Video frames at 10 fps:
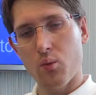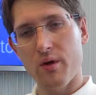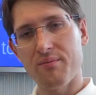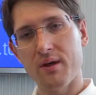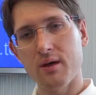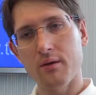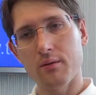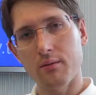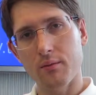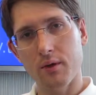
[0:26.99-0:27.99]
we've been
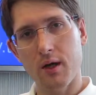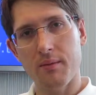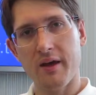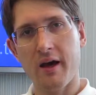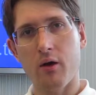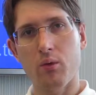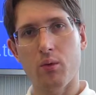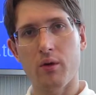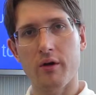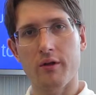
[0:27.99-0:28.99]
coming out
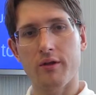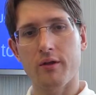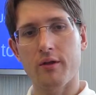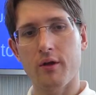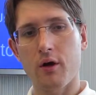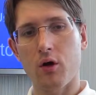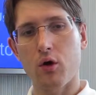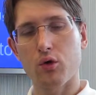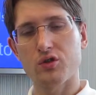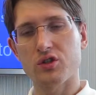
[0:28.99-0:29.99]
with a
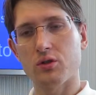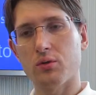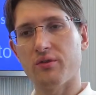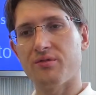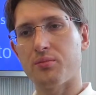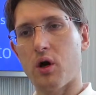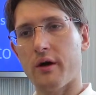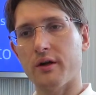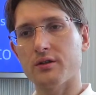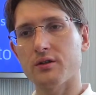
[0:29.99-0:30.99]
whole slew of
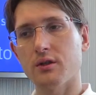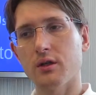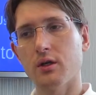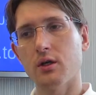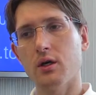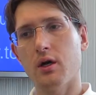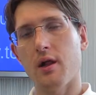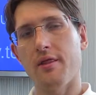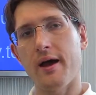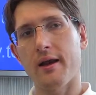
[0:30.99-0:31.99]
products
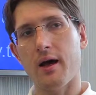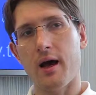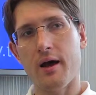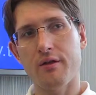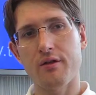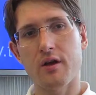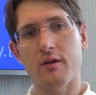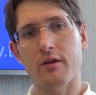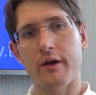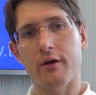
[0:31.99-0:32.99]
that I
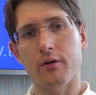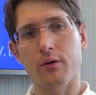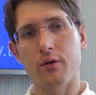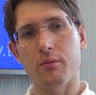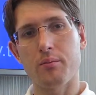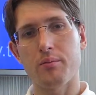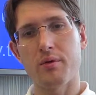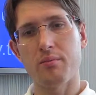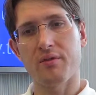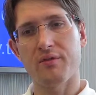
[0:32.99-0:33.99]
think that are going to
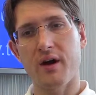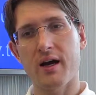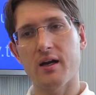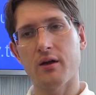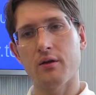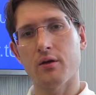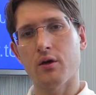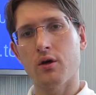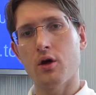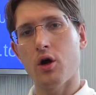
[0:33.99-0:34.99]
be providing
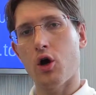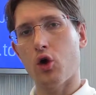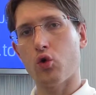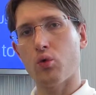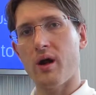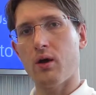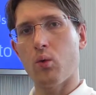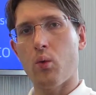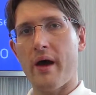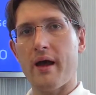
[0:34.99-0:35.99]
a
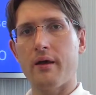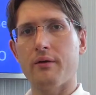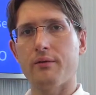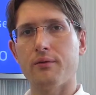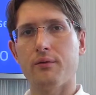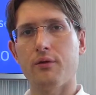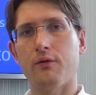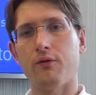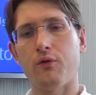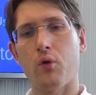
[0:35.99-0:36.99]
great way
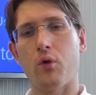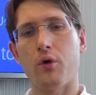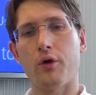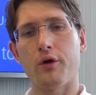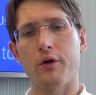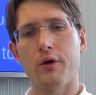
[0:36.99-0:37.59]
for